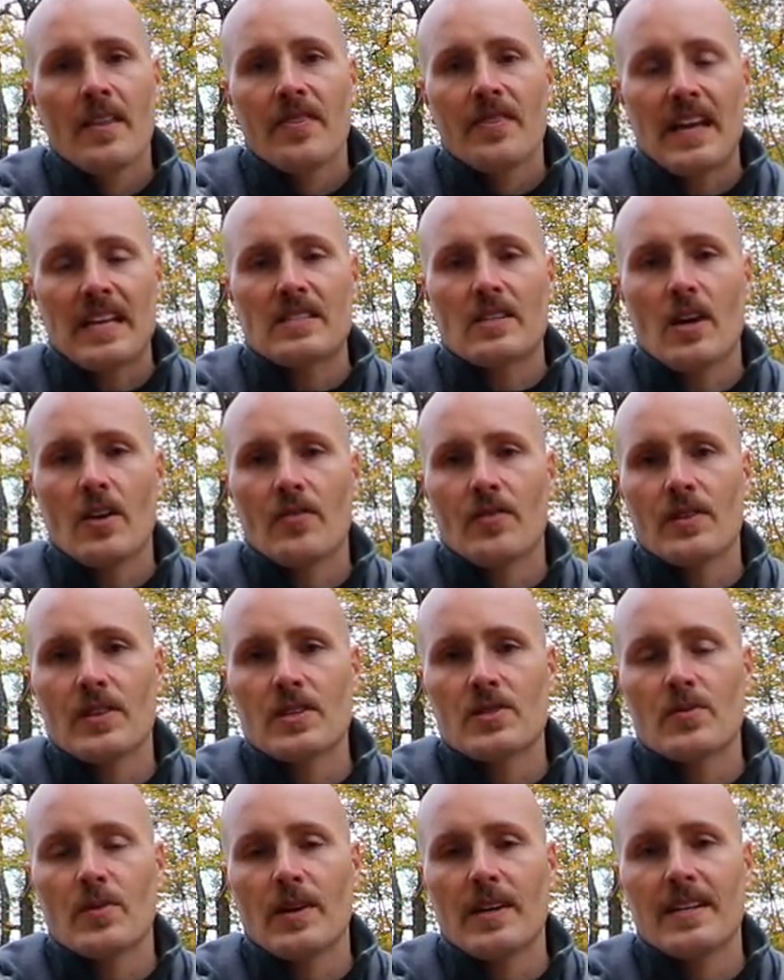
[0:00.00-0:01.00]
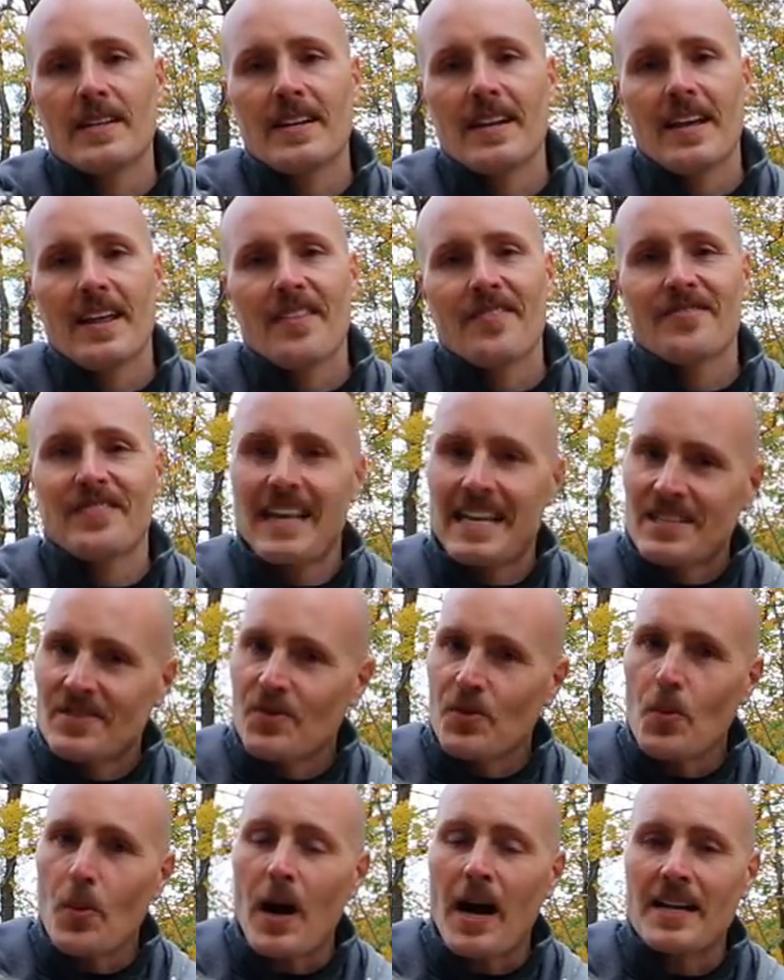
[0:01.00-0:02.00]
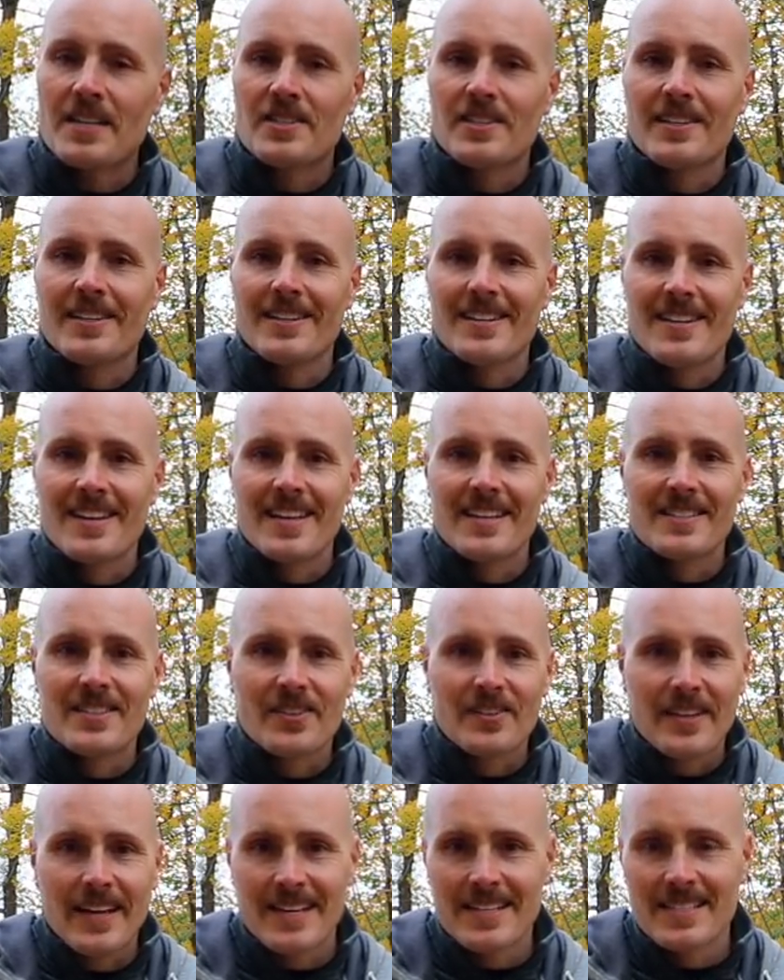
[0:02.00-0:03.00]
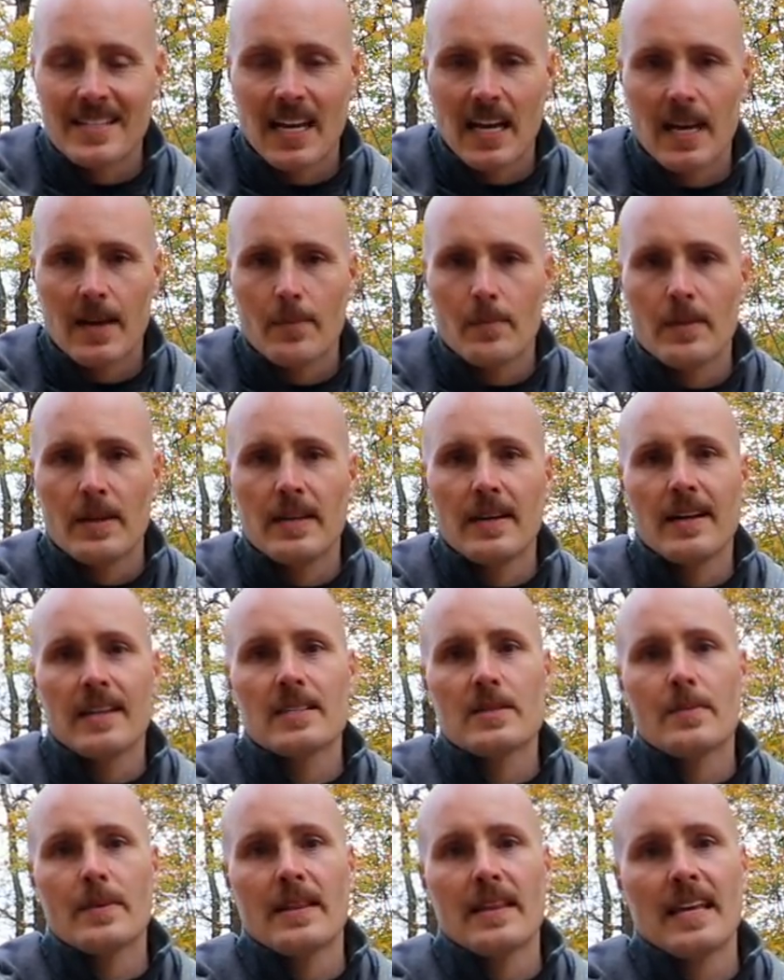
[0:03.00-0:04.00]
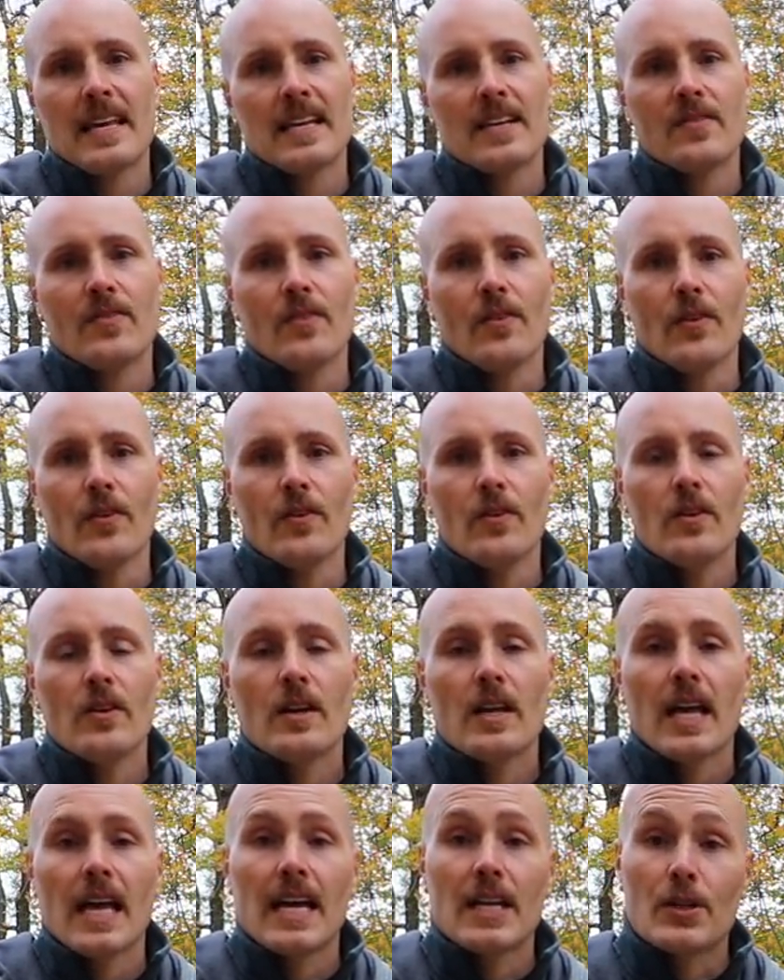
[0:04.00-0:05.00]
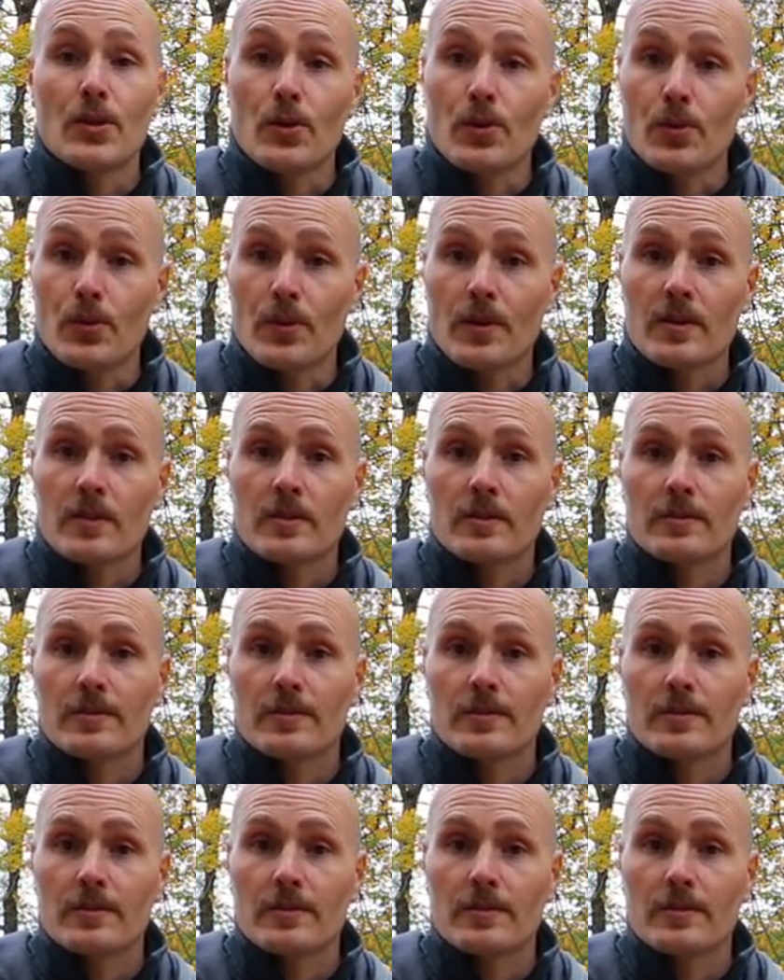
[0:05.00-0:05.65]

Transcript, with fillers: That's all for this one. Thanks for watching. Until next time, be nice, be thankful, and do the work.